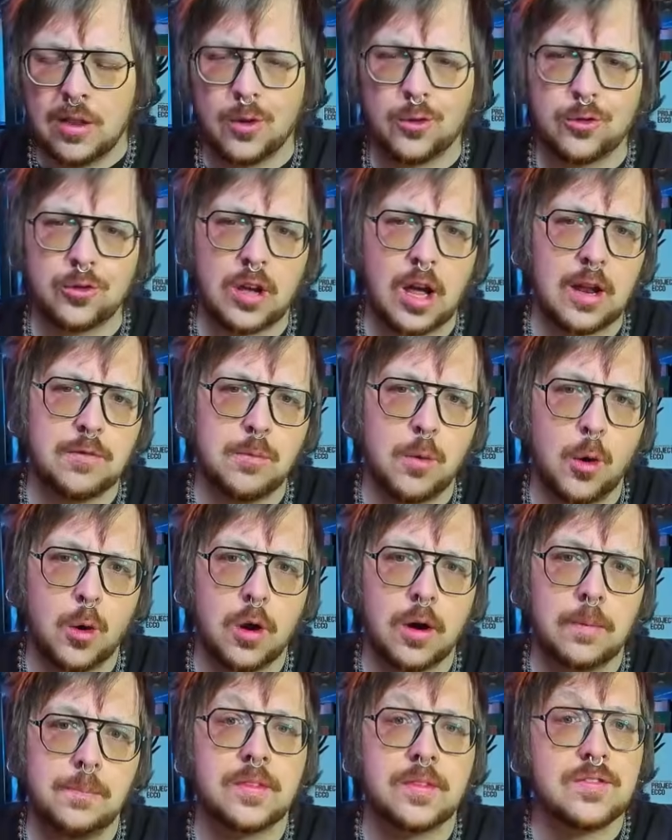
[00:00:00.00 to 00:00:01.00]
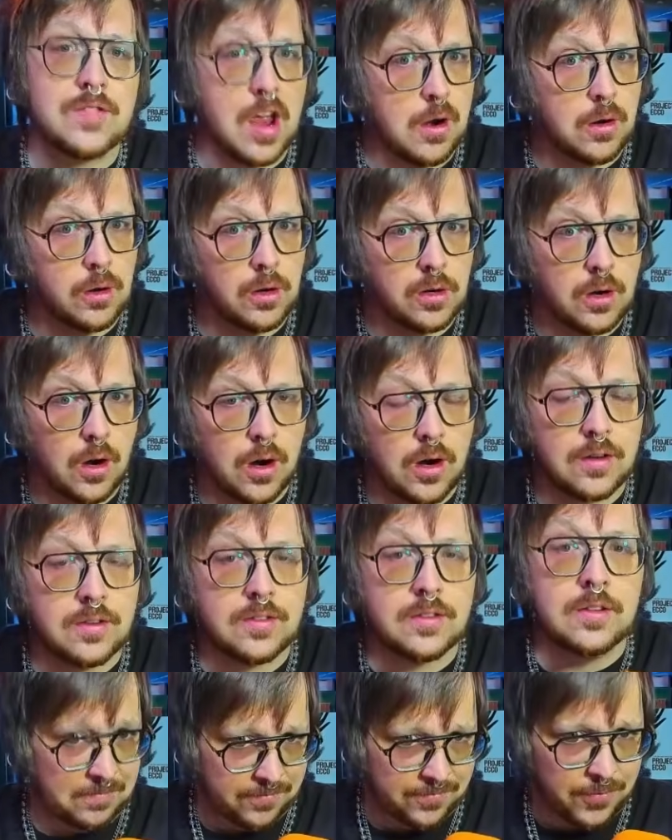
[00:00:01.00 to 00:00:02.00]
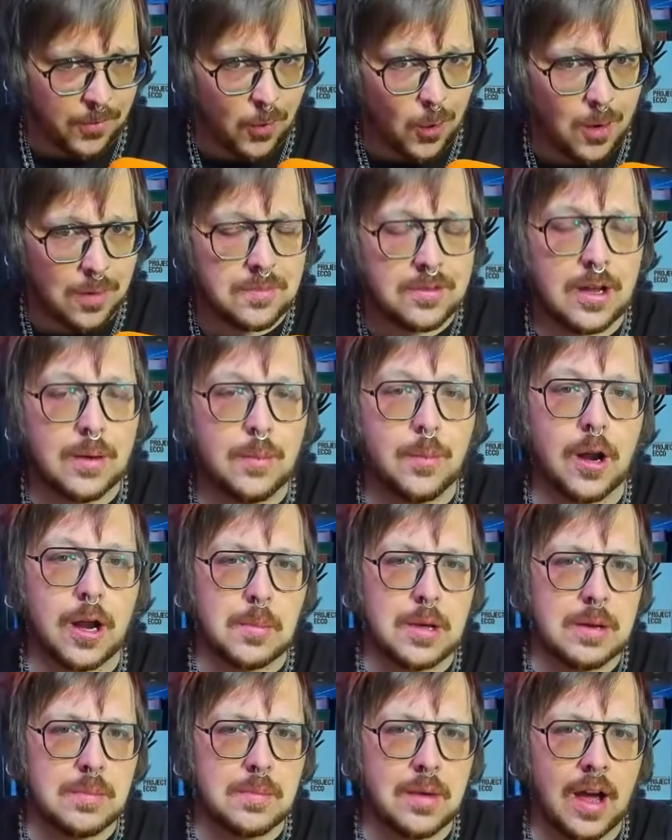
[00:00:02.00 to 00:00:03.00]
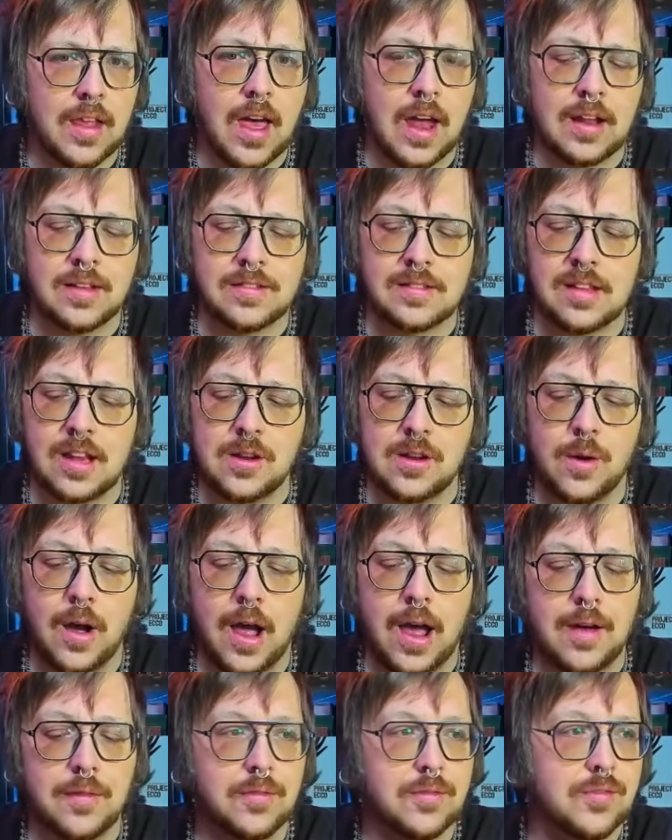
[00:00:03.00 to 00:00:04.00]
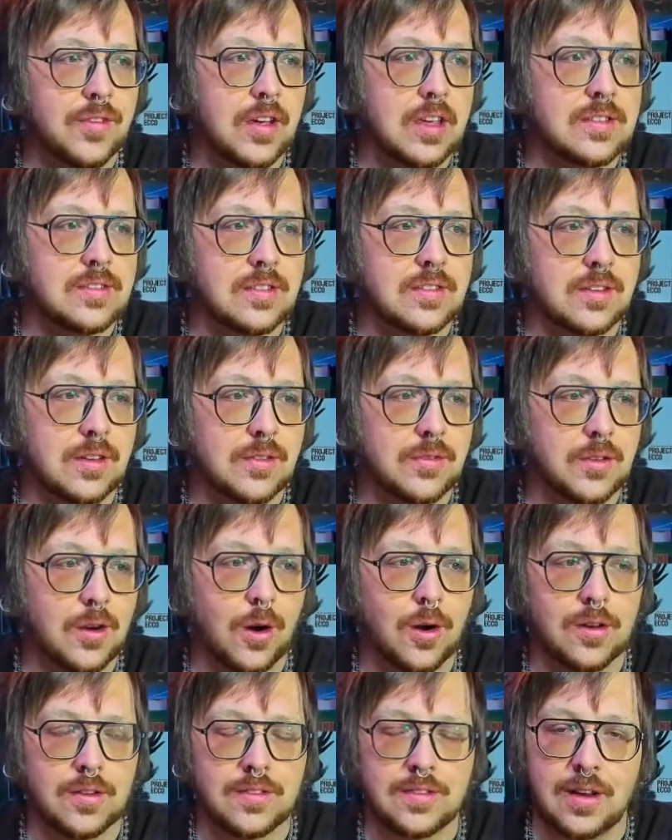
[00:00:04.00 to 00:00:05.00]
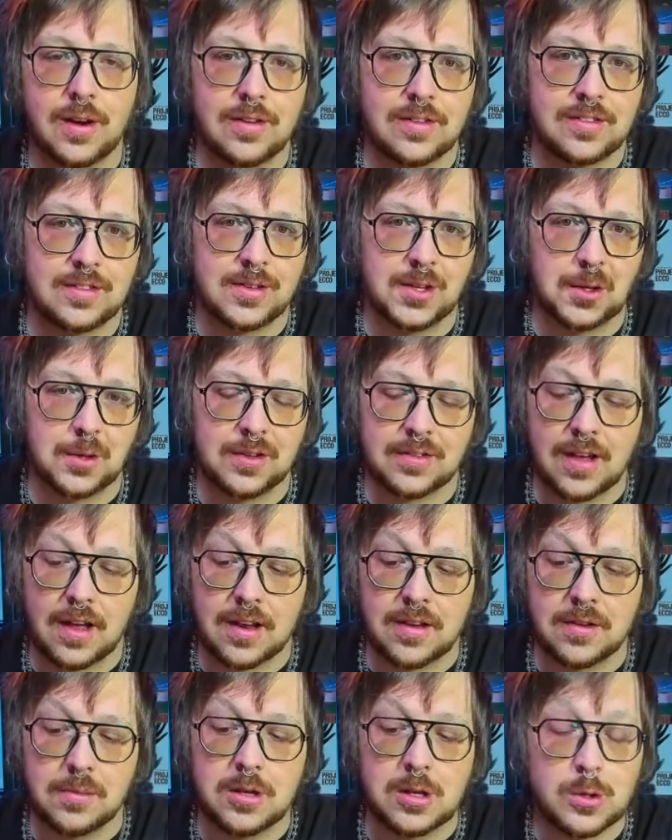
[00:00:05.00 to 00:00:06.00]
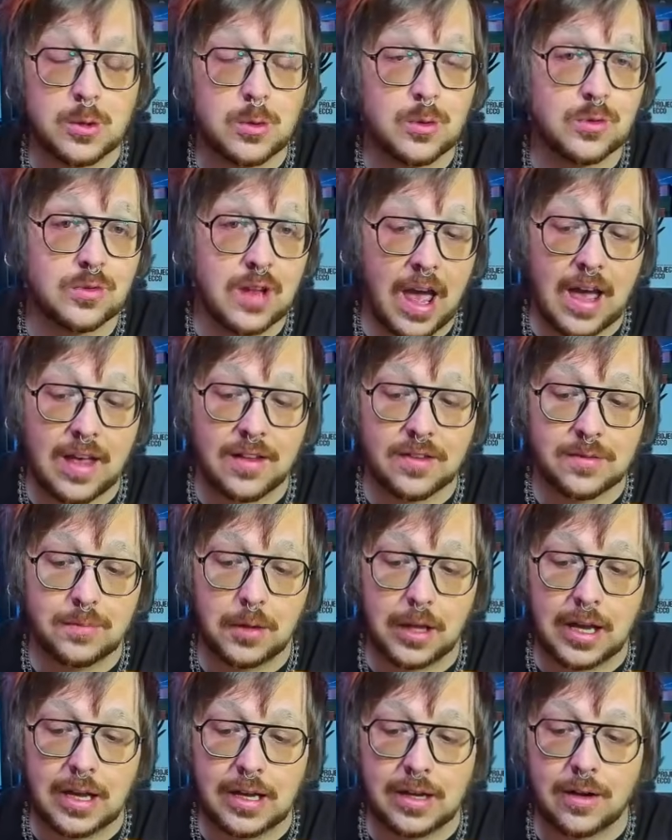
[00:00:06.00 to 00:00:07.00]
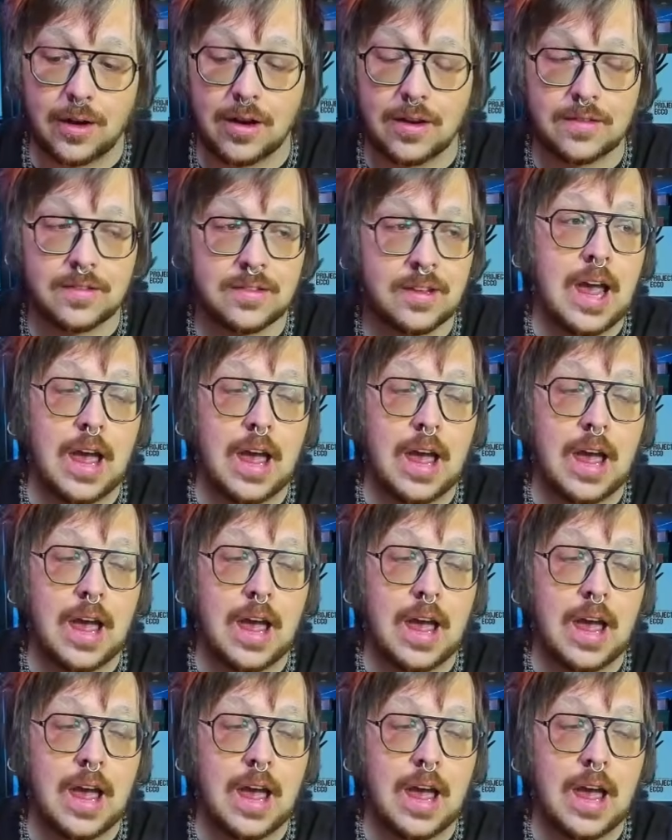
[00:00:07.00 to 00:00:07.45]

Those are kind of more tarot cards formed, and what I mean by that is they don't have faces of cards. They aren't still designed to be used as playing cards.